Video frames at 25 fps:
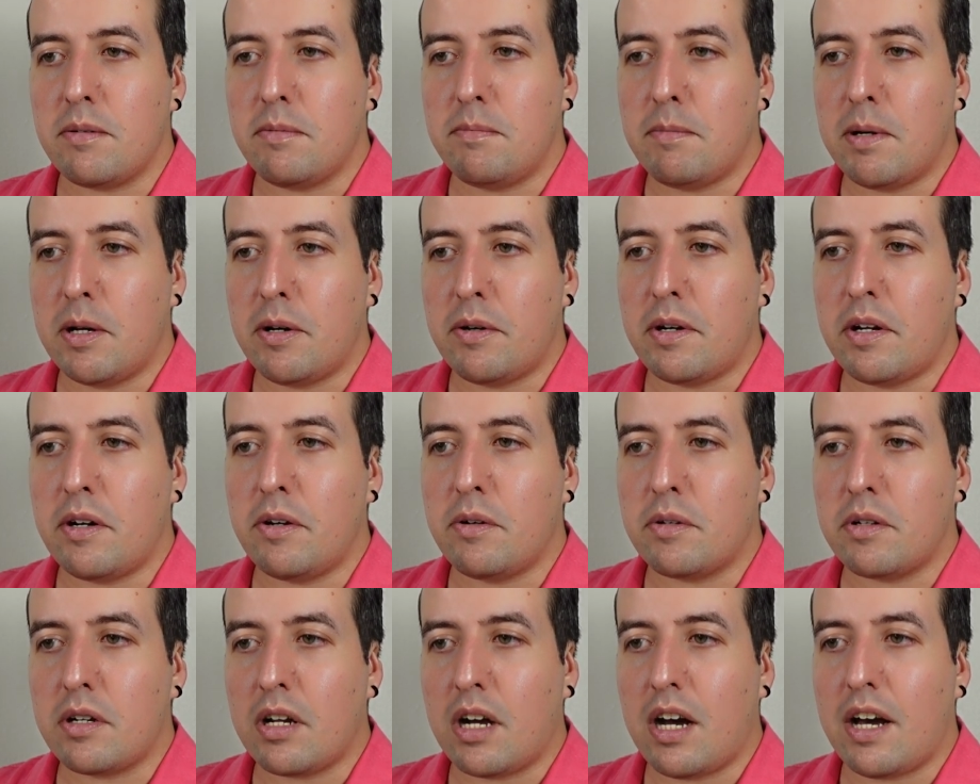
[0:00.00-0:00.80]
Moto
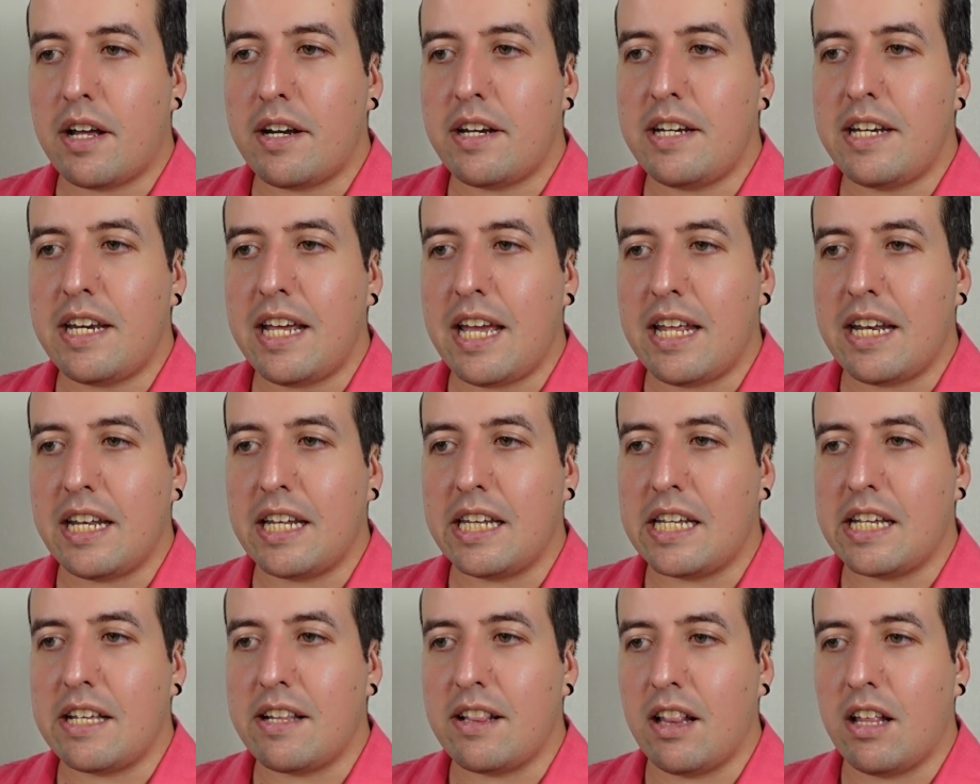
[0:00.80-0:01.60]
Cotton
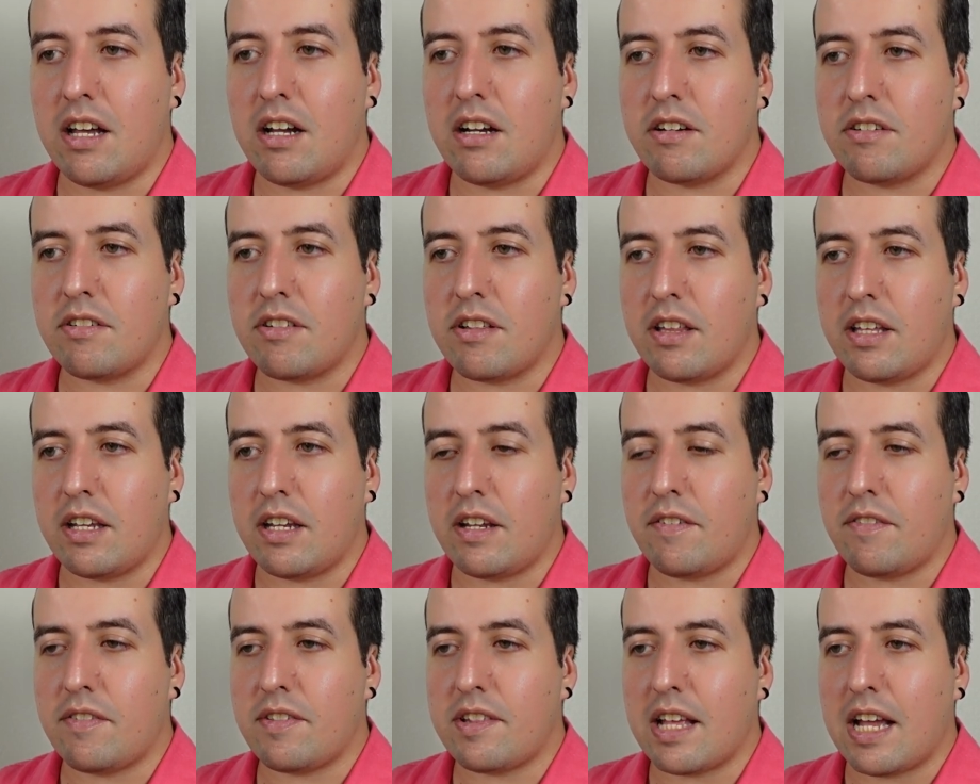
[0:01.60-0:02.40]
Henley long
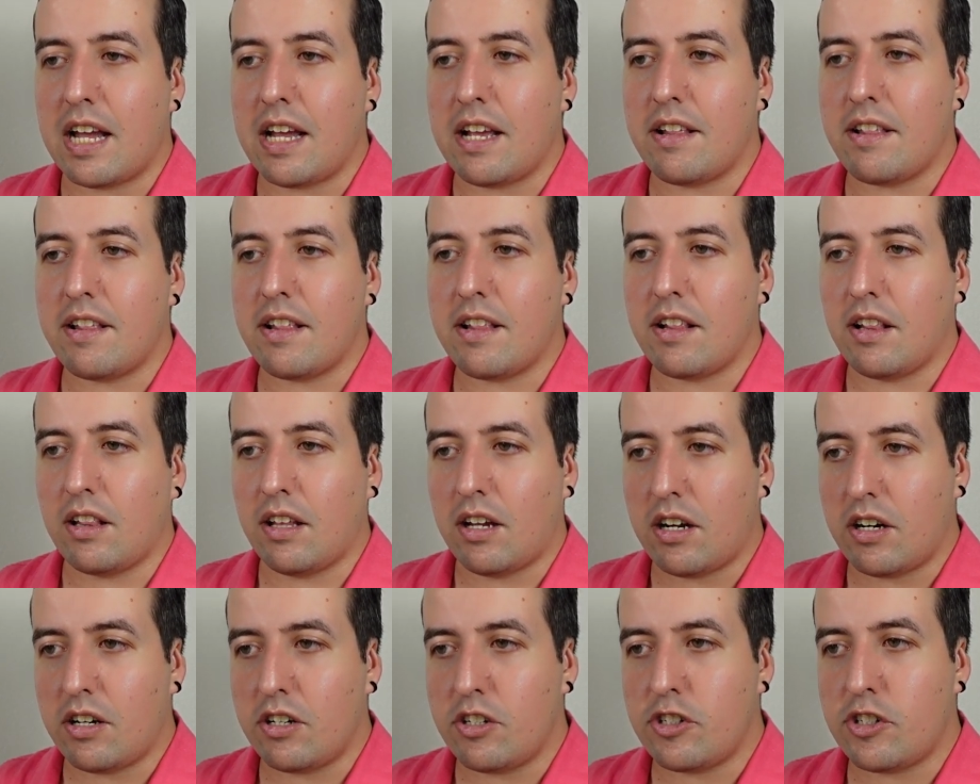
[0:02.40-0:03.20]
sleeve size
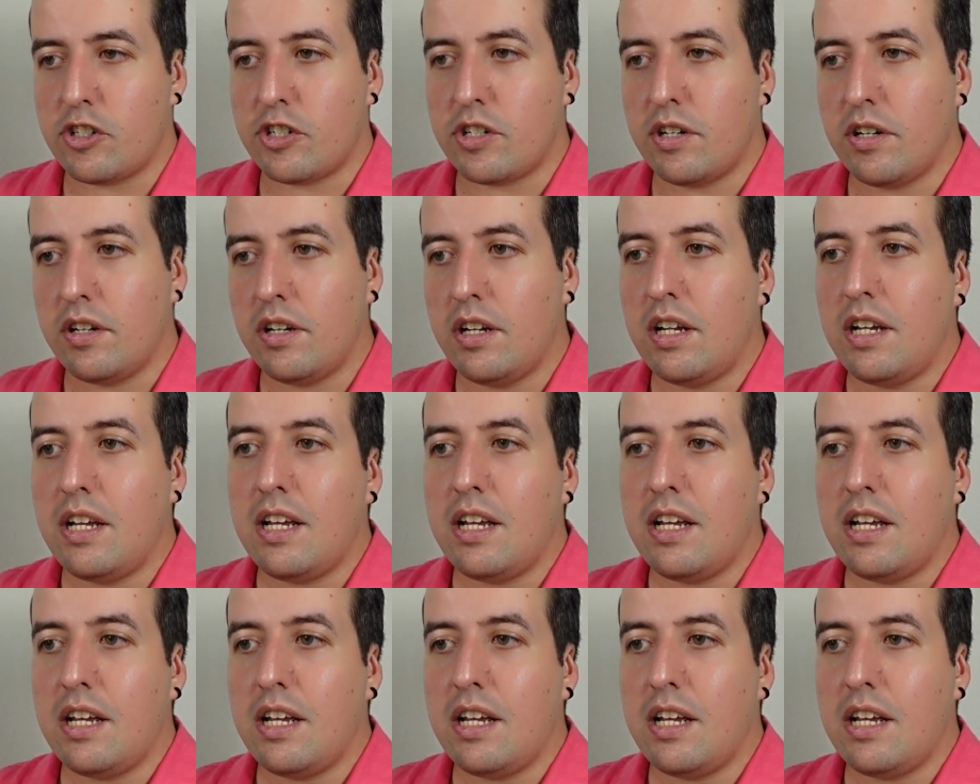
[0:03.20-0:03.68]
large.